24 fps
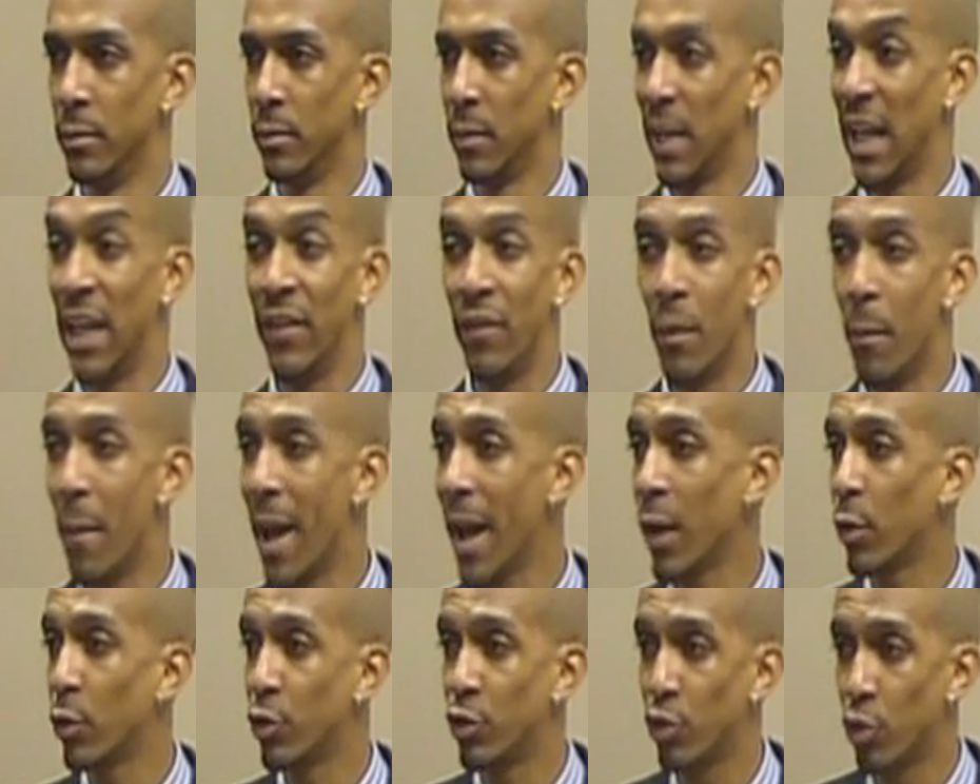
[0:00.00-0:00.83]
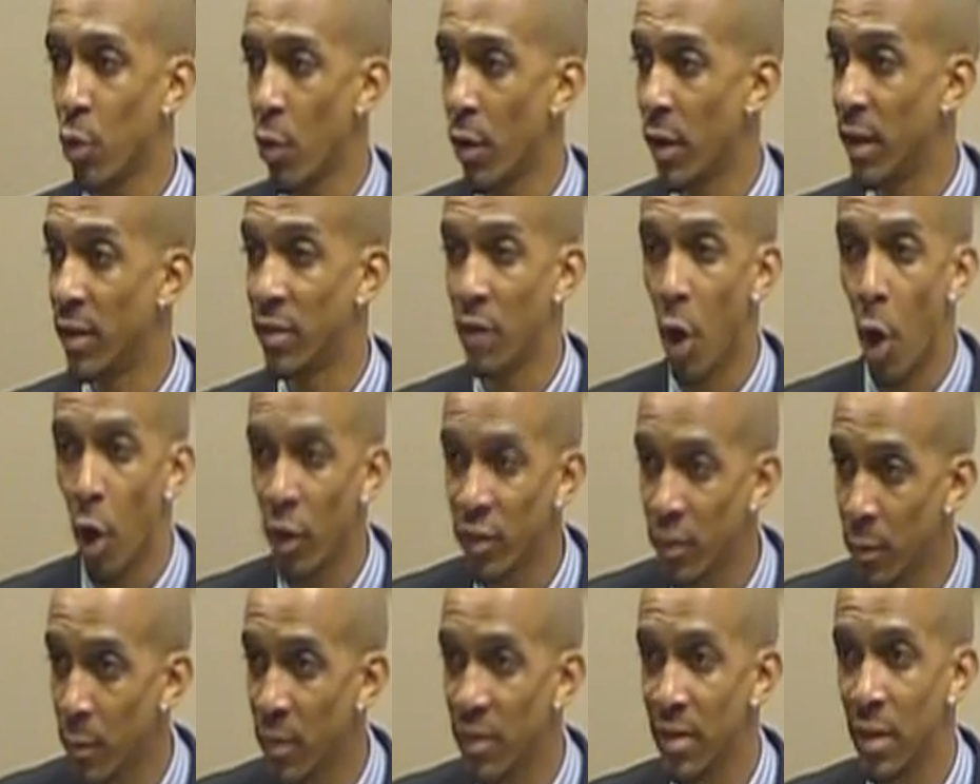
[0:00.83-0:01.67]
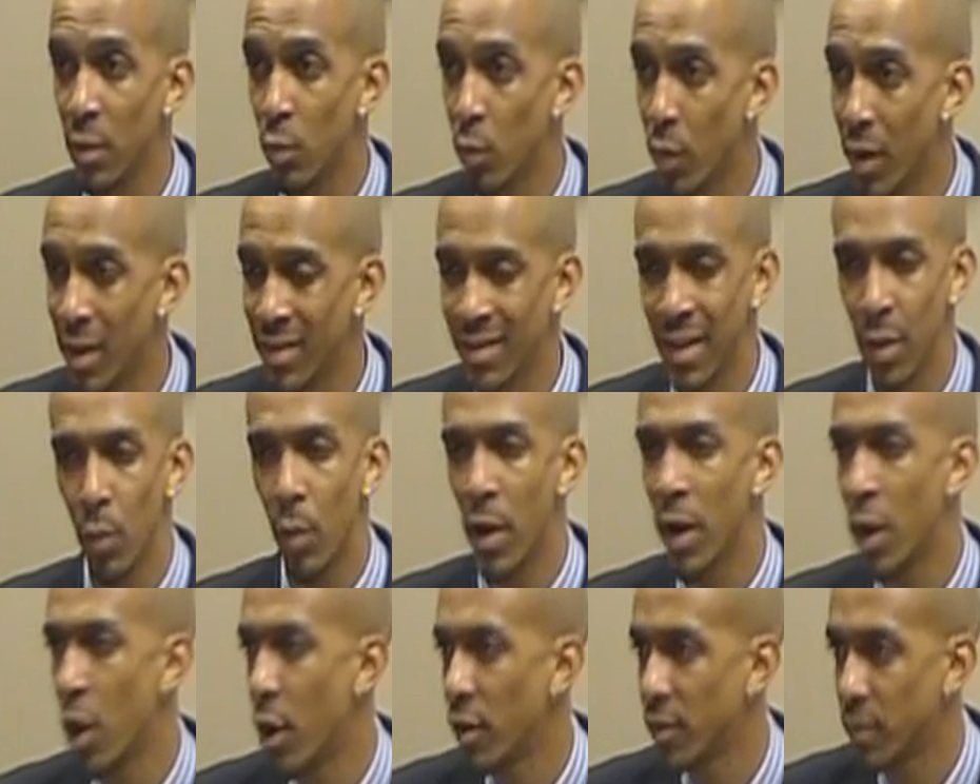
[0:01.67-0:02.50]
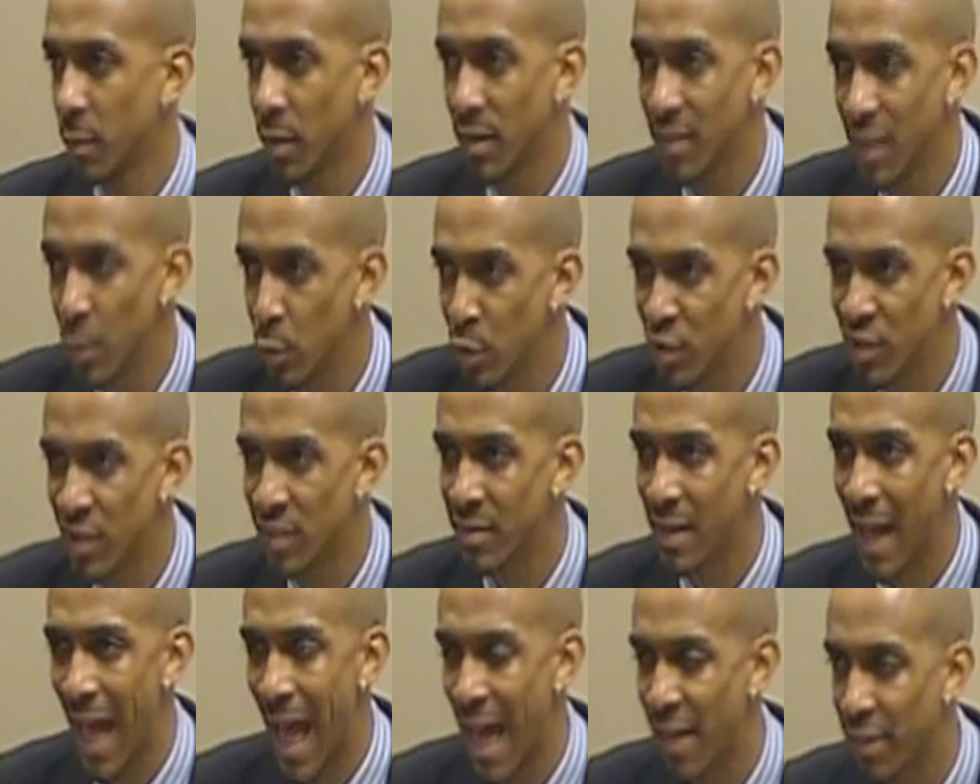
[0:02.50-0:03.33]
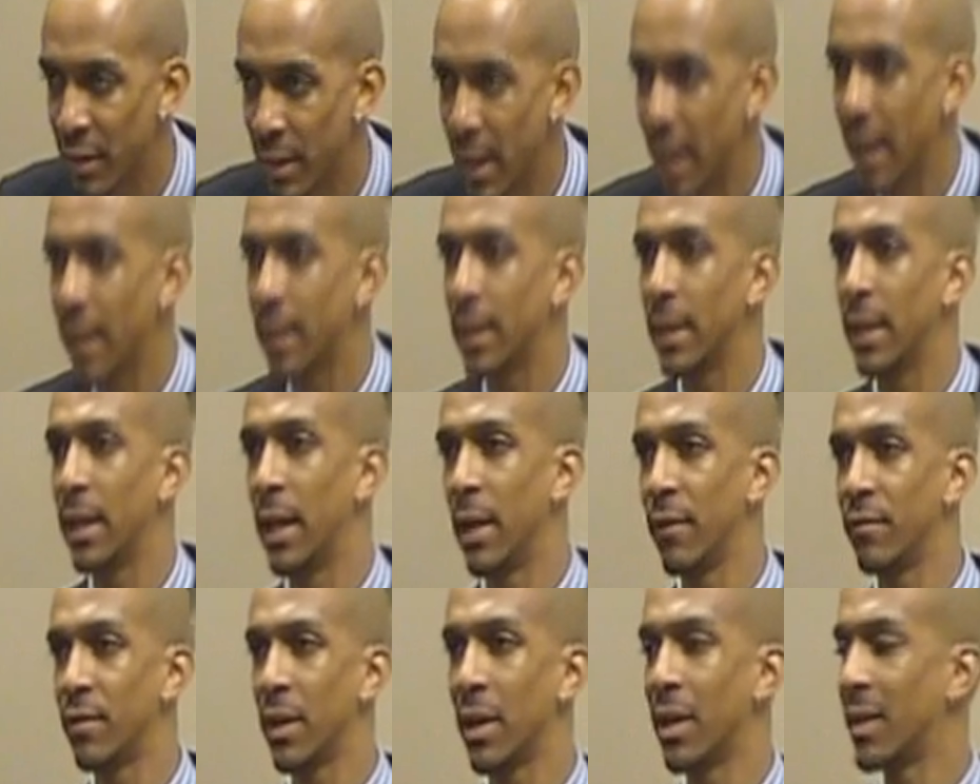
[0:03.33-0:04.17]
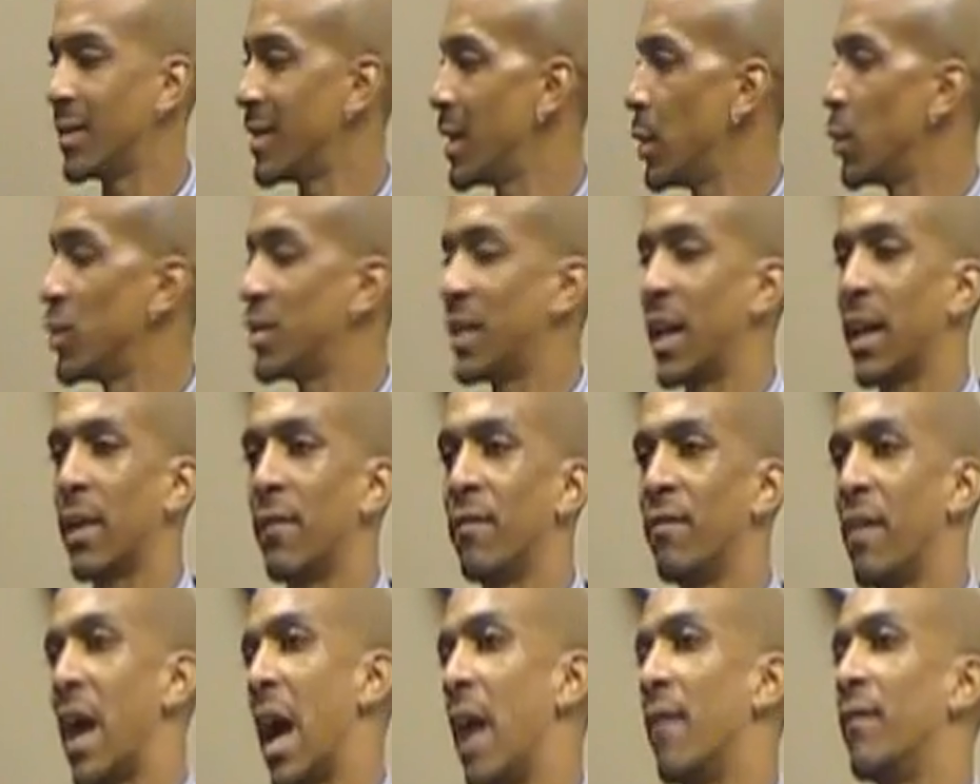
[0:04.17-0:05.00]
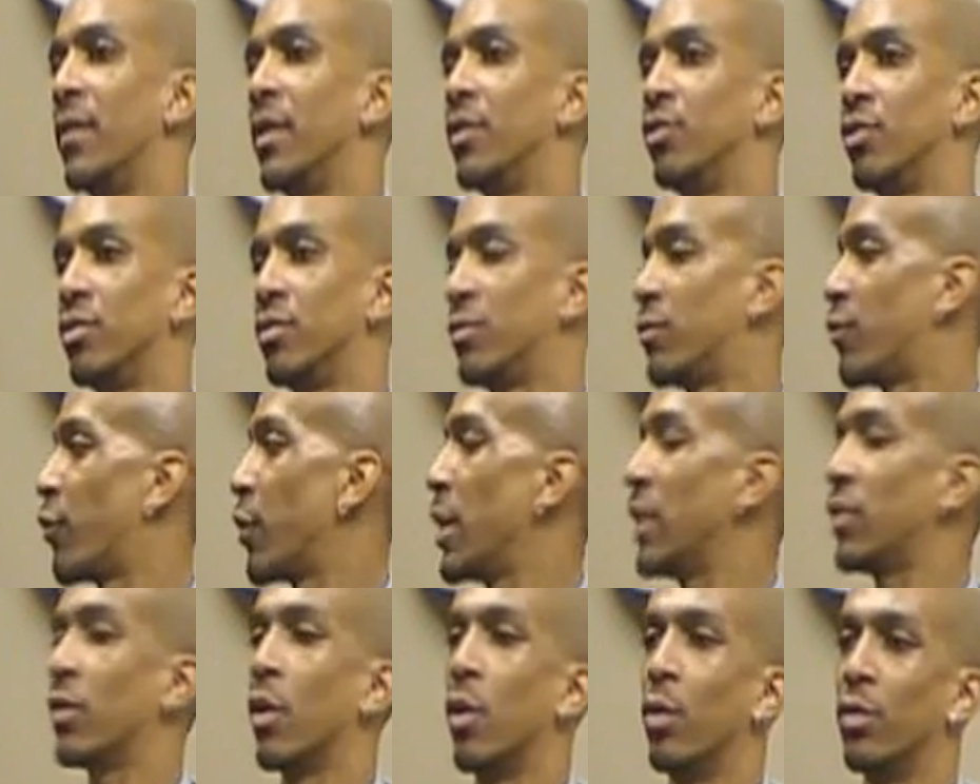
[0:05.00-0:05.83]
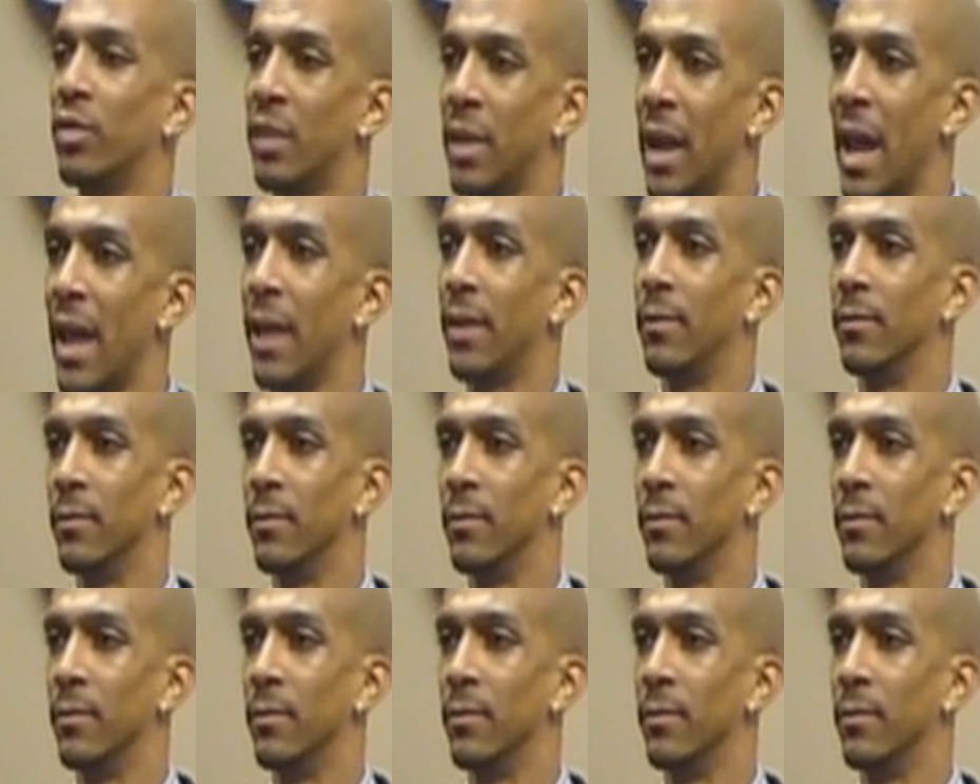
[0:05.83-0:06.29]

Even Michael Jordan, as awesome as he wasn't awesome because he was just athletically gifted, because he was taking 500 free throws a night.